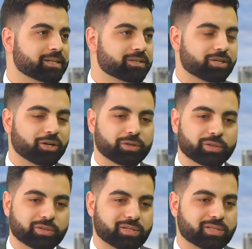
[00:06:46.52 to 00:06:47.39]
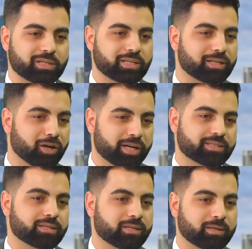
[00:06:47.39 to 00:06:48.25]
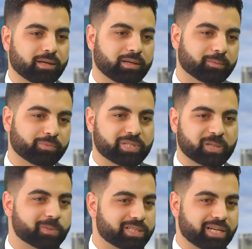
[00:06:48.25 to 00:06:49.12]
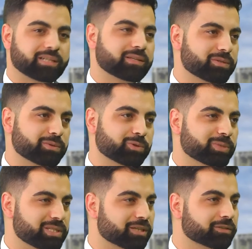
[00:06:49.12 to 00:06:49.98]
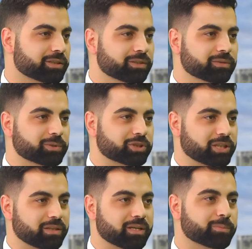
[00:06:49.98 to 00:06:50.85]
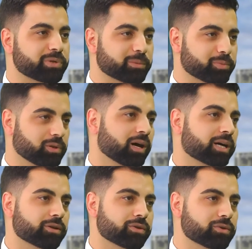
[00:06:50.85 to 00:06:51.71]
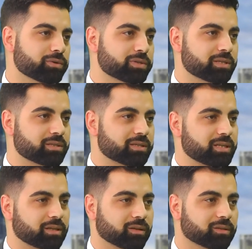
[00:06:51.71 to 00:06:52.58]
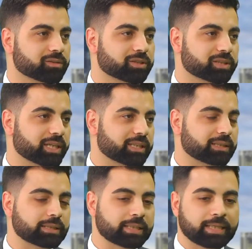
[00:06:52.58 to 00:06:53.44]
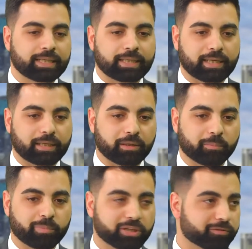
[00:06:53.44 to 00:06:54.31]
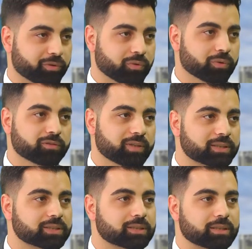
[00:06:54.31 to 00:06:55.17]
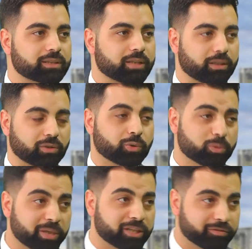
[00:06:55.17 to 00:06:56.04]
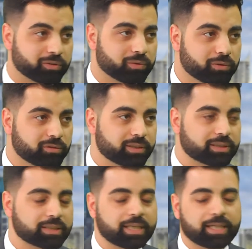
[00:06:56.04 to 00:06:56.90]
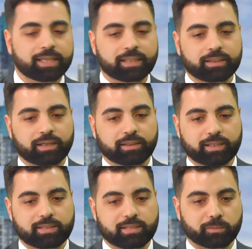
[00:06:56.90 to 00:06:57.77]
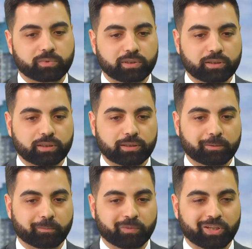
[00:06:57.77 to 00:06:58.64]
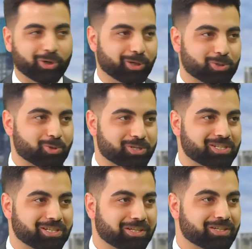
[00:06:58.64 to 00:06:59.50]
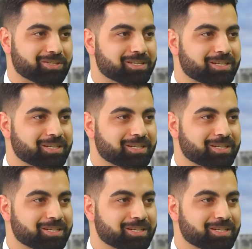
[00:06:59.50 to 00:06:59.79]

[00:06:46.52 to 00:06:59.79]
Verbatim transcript: so to see an idea uh, precipitate into a material which can then be applied and used into technologies that can uh, benefit all of us uh, that could benefit all of us that, that's something um, that I enjoy seeing yes